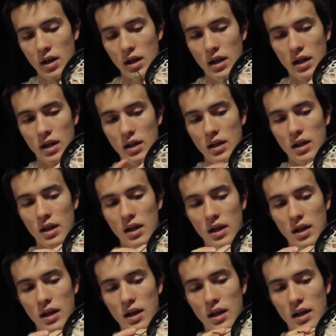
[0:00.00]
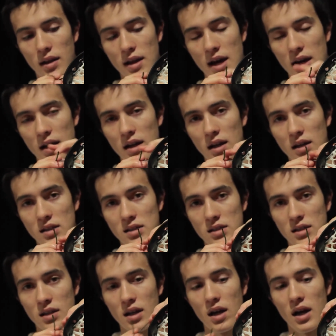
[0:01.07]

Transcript: And in that case,